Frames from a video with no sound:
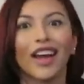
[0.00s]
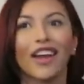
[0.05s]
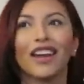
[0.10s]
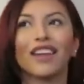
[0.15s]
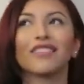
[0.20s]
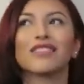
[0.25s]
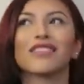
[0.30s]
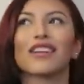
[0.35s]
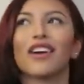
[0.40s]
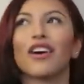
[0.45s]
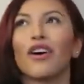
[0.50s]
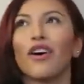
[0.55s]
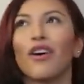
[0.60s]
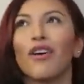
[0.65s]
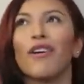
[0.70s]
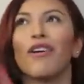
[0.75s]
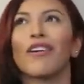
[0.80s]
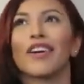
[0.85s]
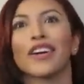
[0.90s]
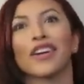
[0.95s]
And I was like,
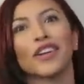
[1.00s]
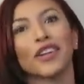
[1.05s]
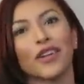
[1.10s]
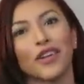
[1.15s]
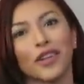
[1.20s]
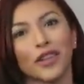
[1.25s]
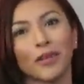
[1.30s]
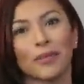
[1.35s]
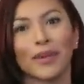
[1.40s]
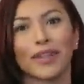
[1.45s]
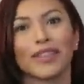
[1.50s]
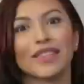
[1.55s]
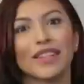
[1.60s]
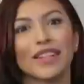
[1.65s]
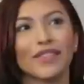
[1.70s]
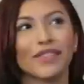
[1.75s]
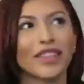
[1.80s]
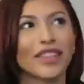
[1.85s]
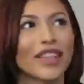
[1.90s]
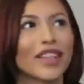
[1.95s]
oh, here you go, you're about to
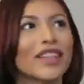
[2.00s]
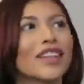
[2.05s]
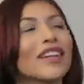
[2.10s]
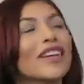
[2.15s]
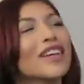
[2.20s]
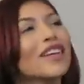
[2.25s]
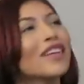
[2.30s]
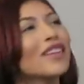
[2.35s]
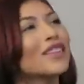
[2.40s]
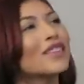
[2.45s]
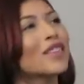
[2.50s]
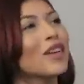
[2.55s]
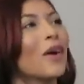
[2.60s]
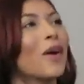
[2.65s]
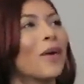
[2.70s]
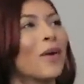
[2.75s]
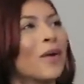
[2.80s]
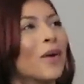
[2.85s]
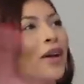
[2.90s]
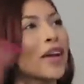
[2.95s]
leave again.
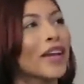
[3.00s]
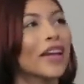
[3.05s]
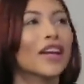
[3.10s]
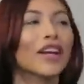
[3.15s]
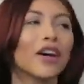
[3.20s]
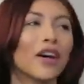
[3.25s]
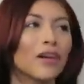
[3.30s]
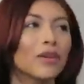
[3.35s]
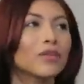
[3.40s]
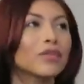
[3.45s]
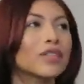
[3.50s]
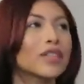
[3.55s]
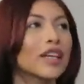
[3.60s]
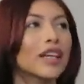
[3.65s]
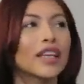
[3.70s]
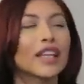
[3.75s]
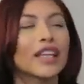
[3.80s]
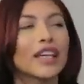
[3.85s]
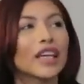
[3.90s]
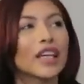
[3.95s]
So he goes,
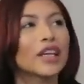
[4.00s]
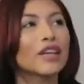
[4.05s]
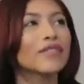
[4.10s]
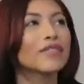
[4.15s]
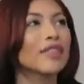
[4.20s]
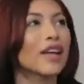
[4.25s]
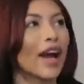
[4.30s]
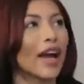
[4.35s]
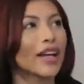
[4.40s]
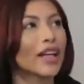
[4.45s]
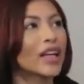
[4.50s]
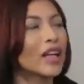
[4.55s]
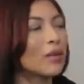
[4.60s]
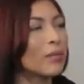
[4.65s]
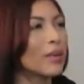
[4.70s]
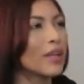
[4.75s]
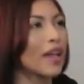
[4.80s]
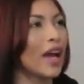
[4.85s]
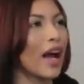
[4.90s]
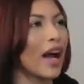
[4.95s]
he leaves, I
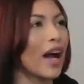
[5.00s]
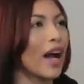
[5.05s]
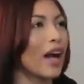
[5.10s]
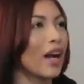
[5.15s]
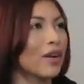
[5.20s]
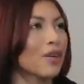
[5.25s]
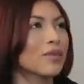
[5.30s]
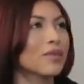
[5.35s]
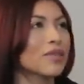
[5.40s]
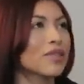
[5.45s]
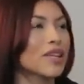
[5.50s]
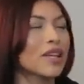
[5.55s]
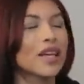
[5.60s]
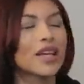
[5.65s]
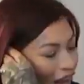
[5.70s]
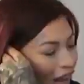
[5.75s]
come in the house.